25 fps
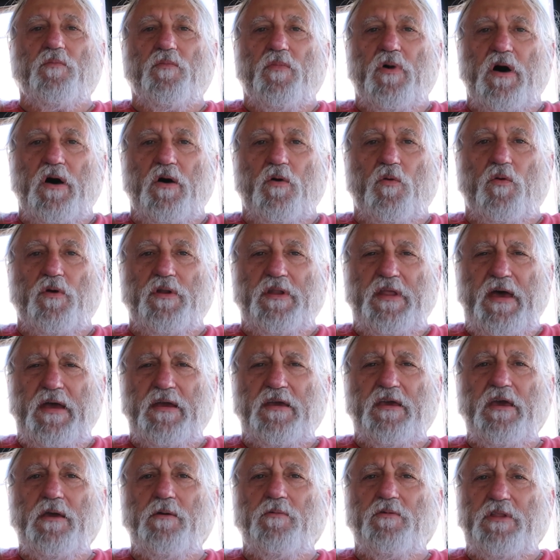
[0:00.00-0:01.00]
But when
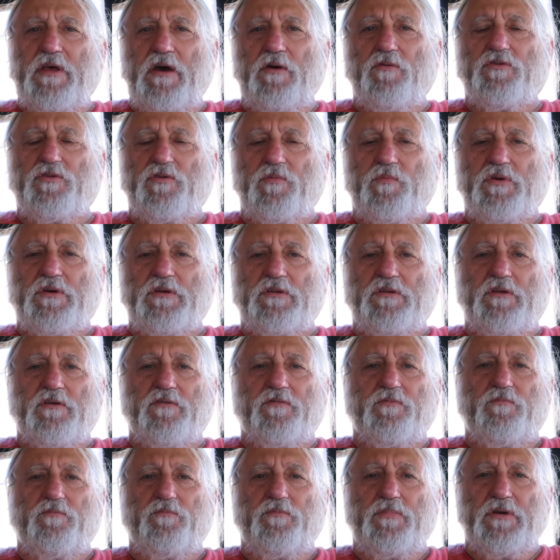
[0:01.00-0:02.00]
that came, that was a big
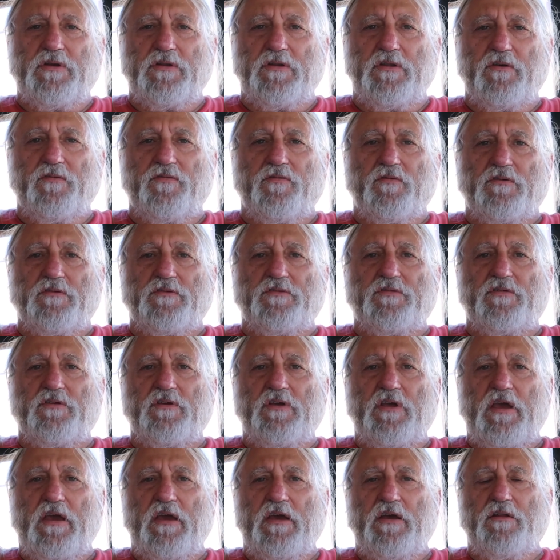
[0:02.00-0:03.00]
difference.
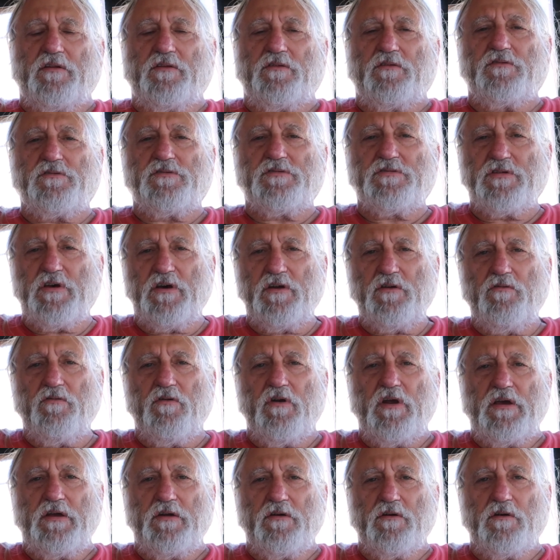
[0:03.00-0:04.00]
And
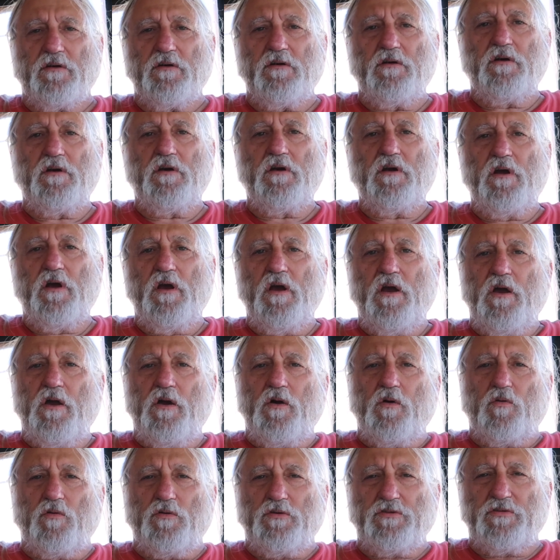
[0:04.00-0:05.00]
Sunrader
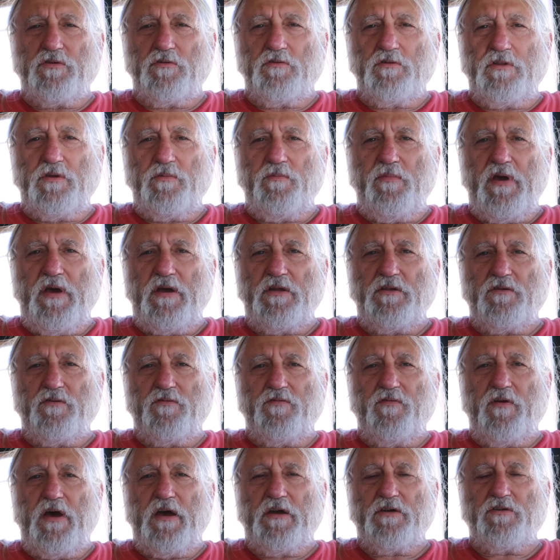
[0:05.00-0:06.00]
was only
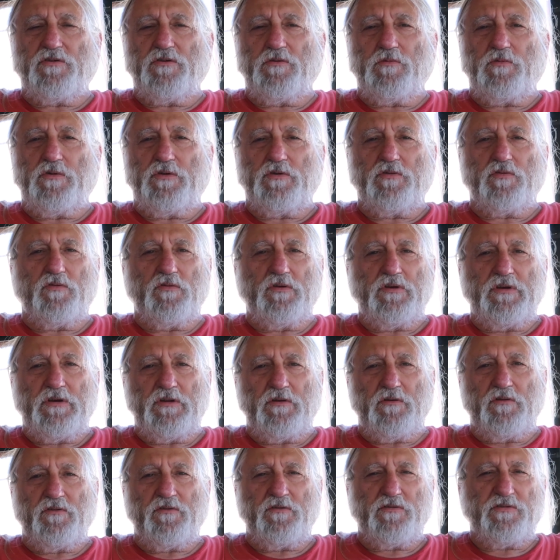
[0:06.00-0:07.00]
manufactured
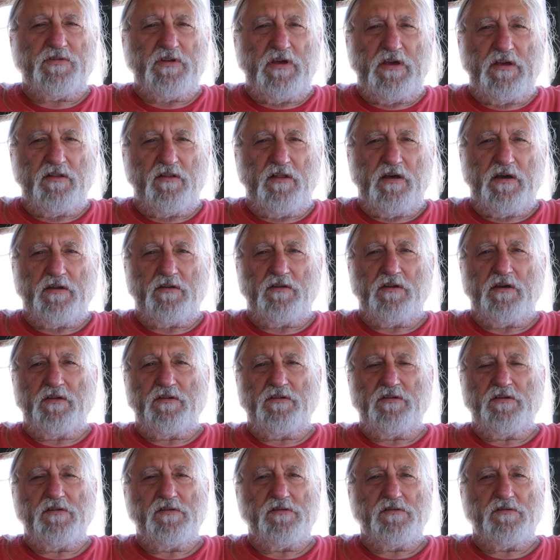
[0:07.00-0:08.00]
between, say, like
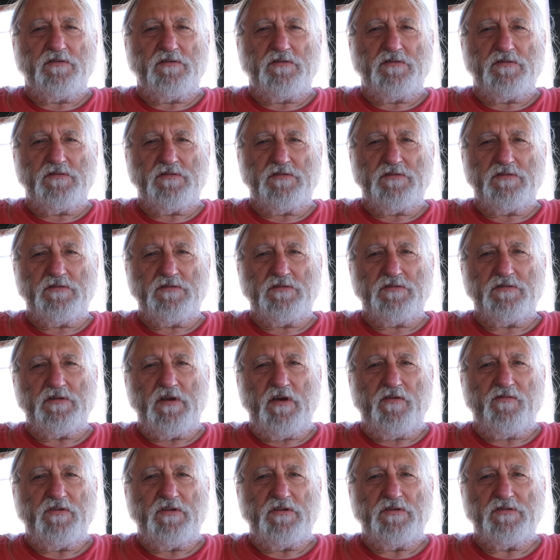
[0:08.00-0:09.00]

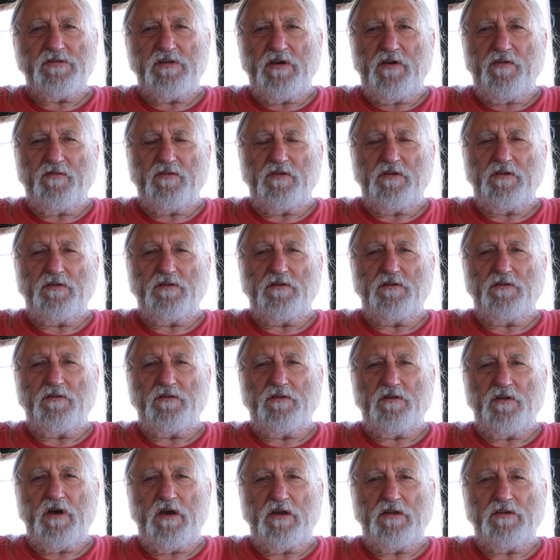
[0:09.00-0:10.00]
1977
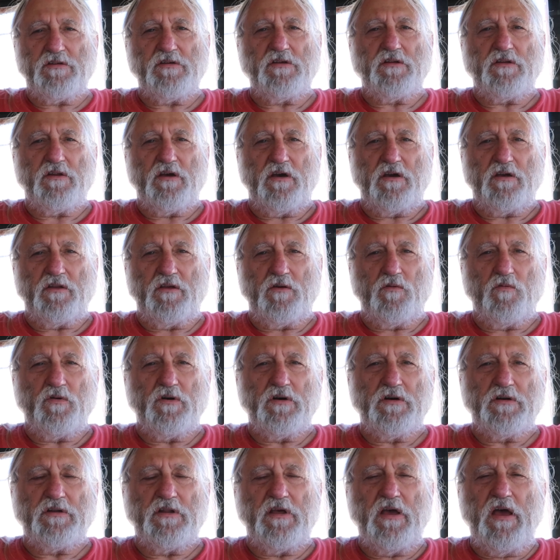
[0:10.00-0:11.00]
and
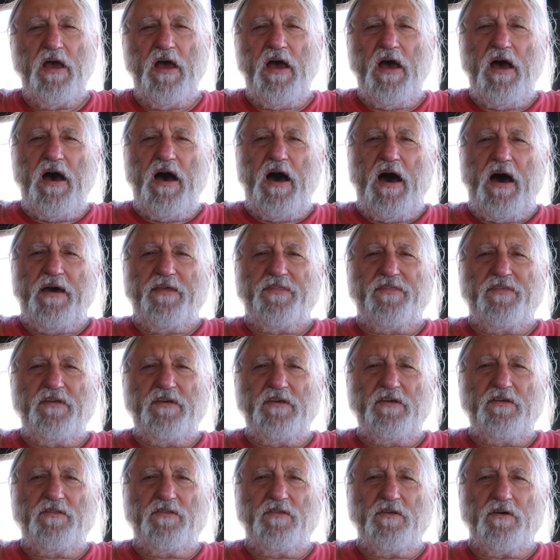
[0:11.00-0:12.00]
1991. I
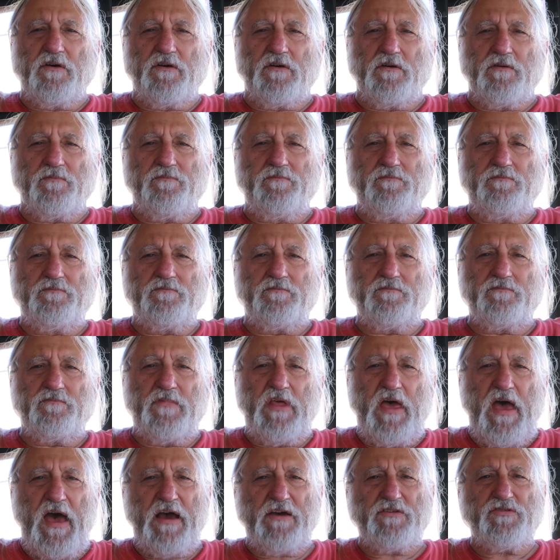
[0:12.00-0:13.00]
think the
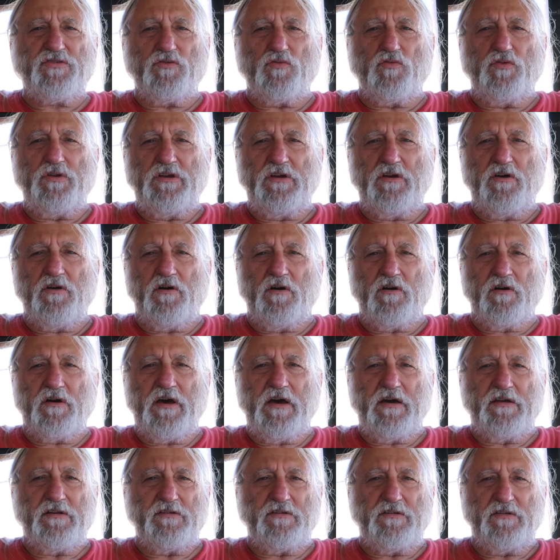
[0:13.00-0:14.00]
axle recall
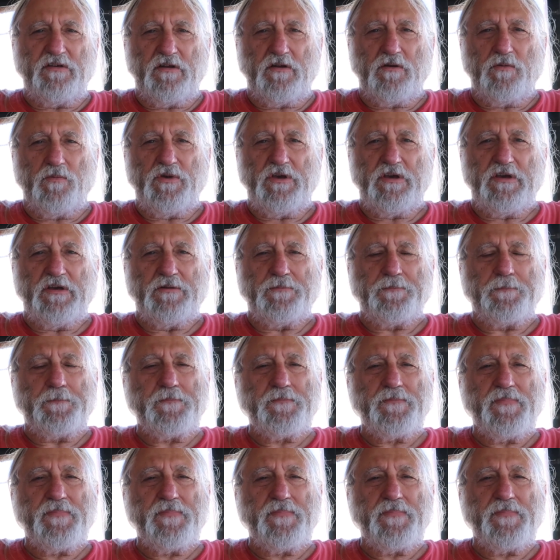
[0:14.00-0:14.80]
kind of did them in.